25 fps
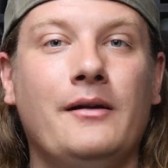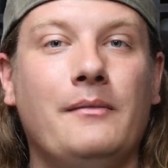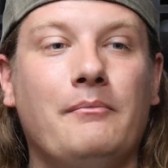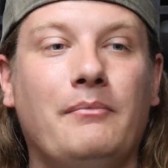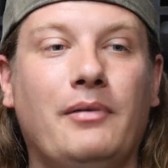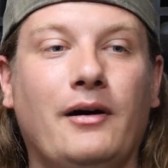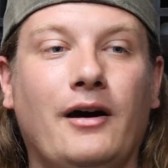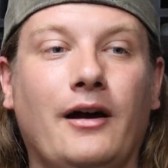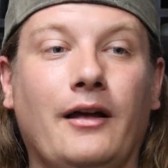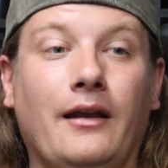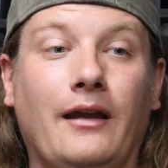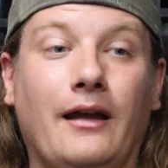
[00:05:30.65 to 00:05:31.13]

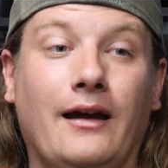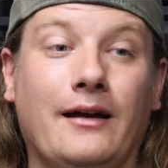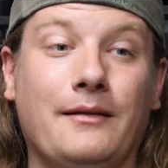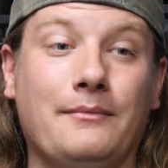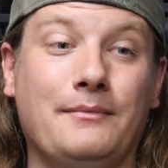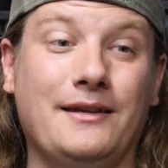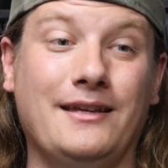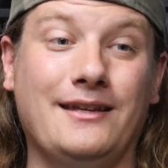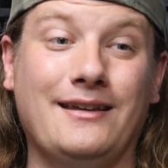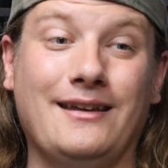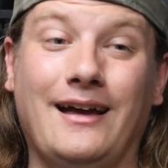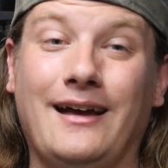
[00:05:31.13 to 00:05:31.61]
But I
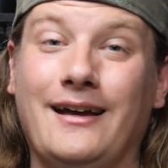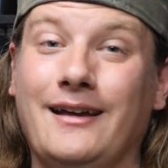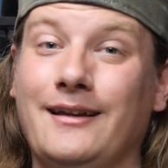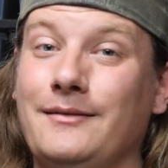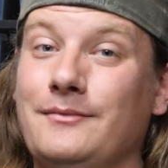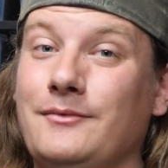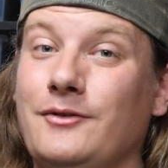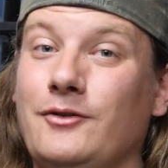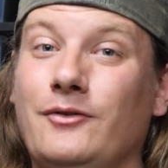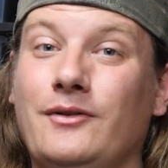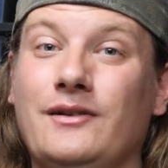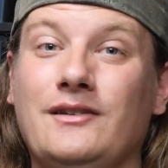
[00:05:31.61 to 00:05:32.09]
mean, I
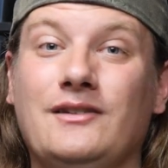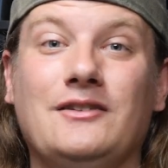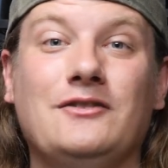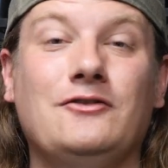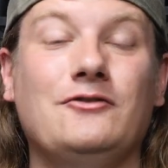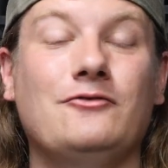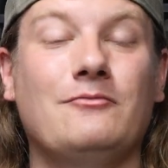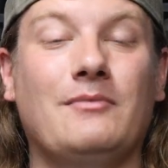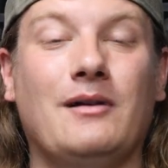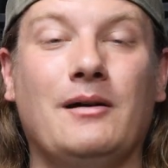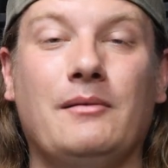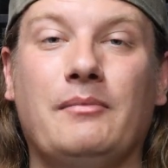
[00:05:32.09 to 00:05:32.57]
am going to
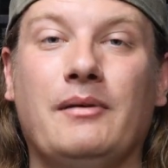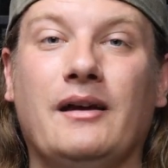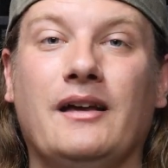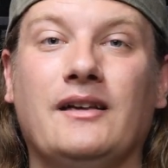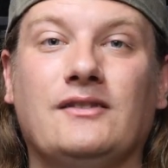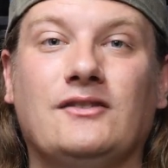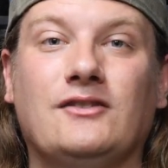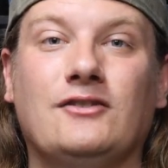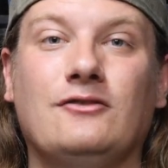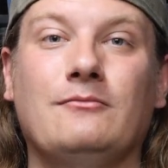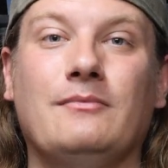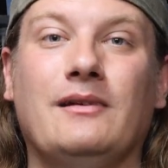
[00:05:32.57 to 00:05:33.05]
do my
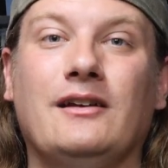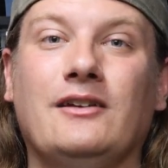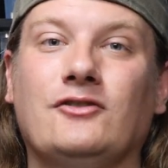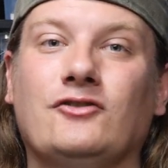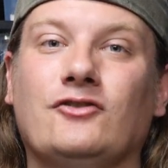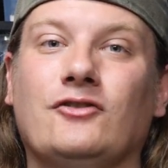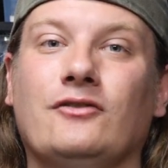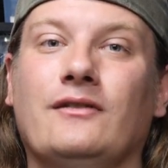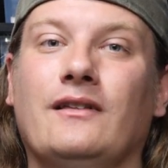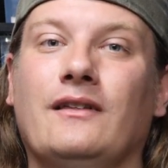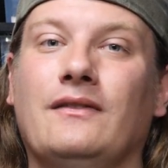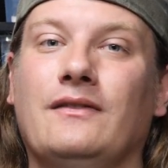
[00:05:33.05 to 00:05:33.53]
best to make
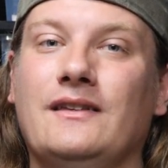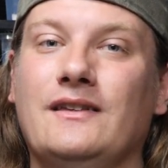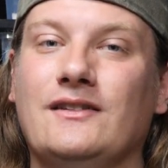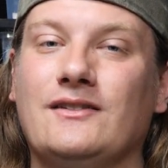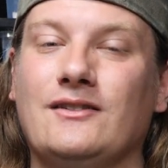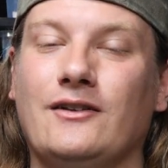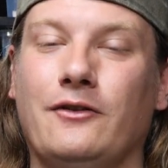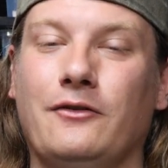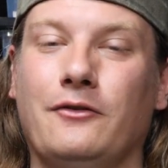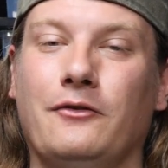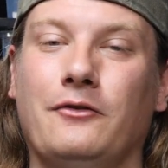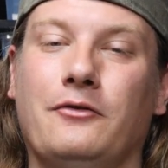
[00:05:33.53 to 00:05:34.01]
sure that these
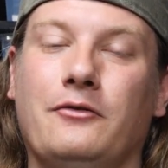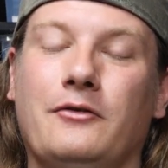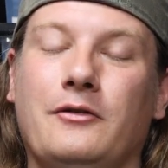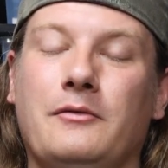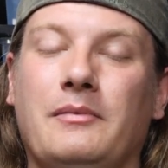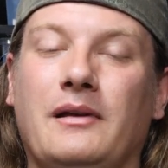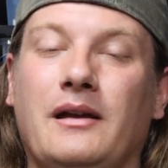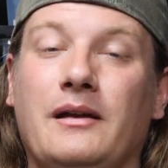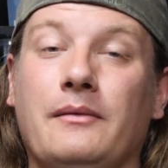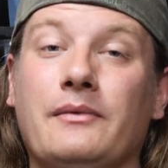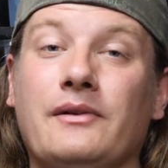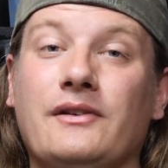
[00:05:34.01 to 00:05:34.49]
other 3
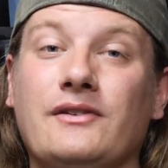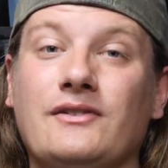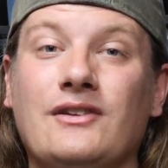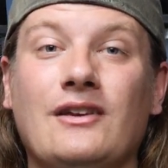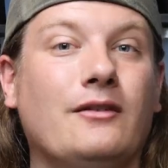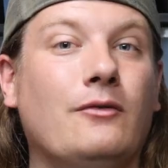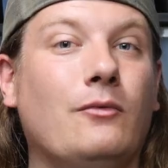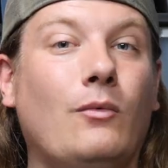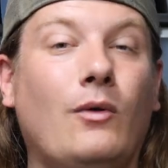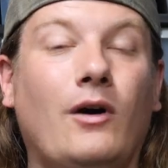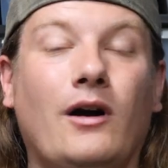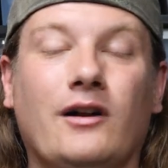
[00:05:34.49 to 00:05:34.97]
babies,
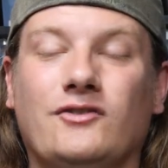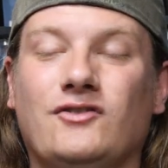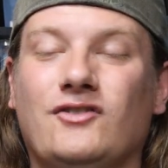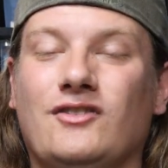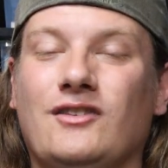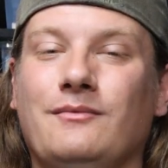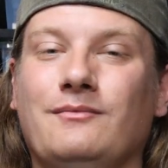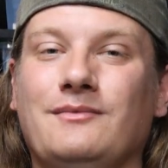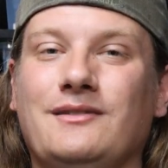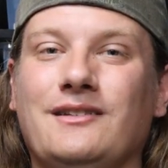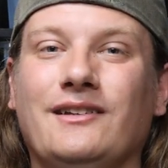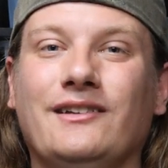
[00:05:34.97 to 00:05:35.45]
watch
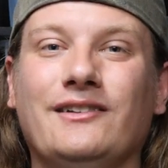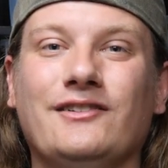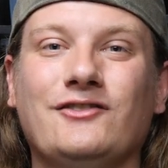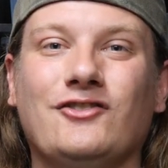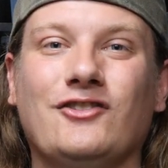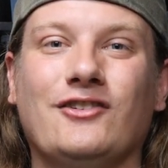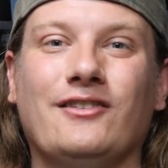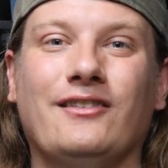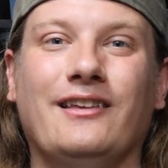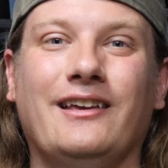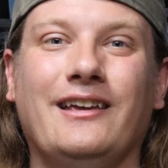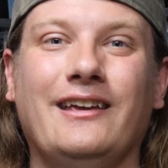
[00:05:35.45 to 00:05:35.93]
them
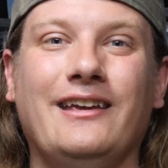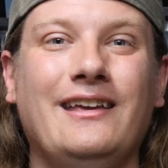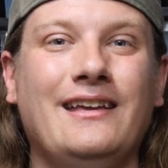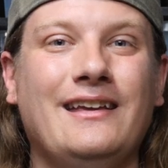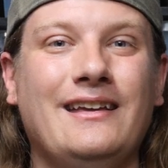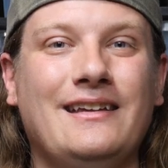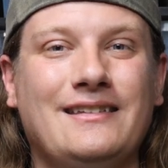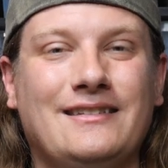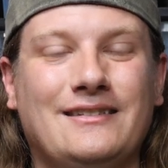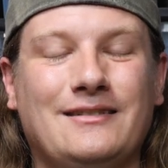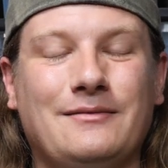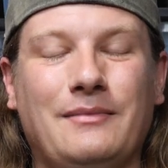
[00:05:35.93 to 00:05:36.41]
diligently
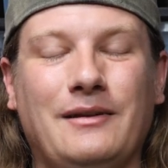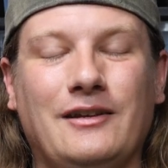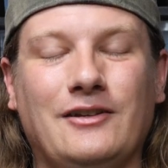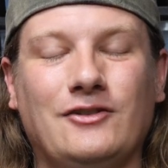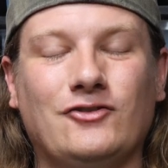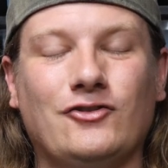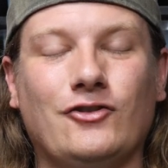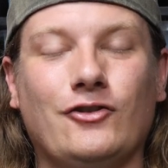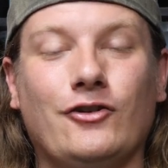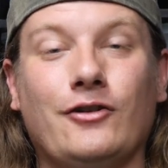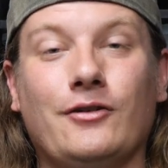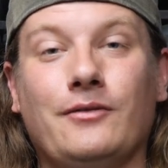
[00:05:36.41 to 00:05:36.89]
to make
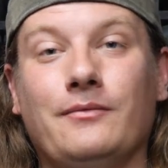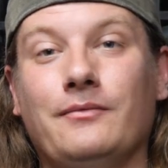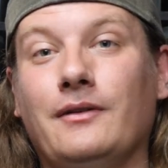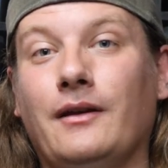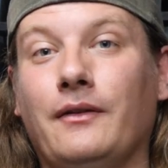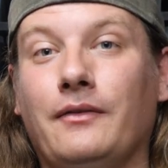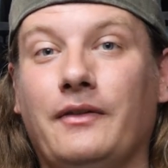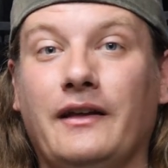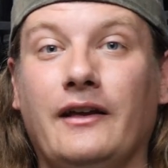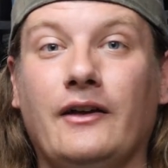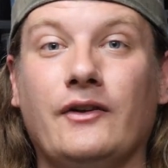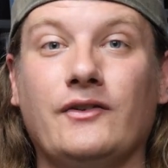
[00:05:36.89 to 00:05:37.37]
sure
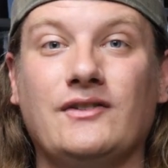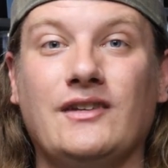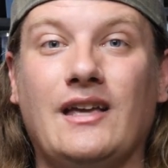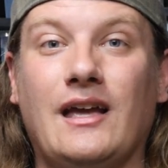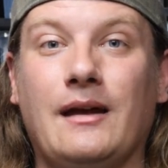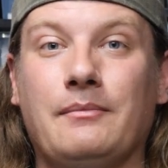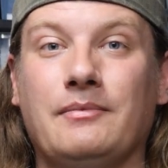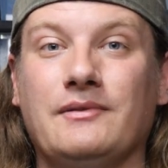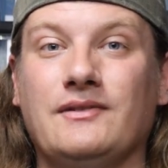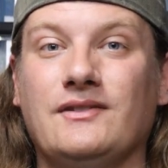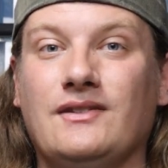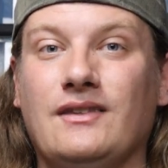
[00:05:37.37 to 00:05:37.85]
nothing else
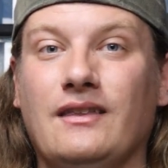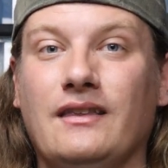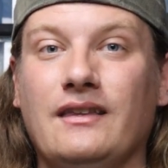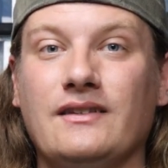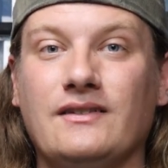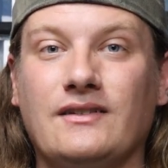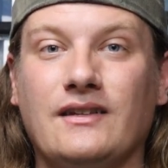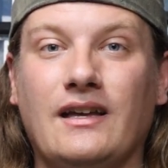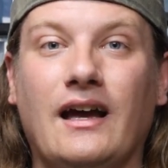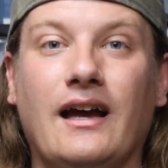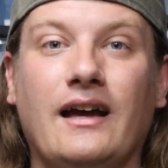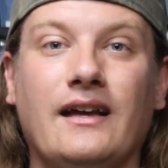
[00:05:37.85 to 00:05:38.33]
happens to
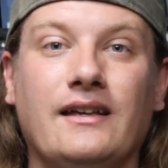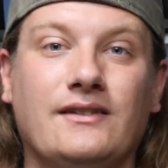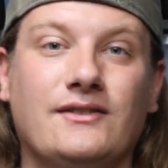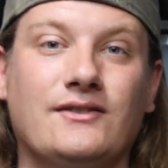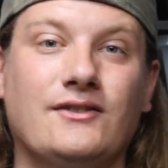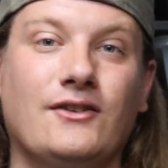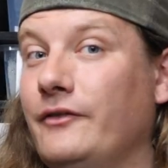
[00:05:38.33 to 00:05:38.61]
these guys.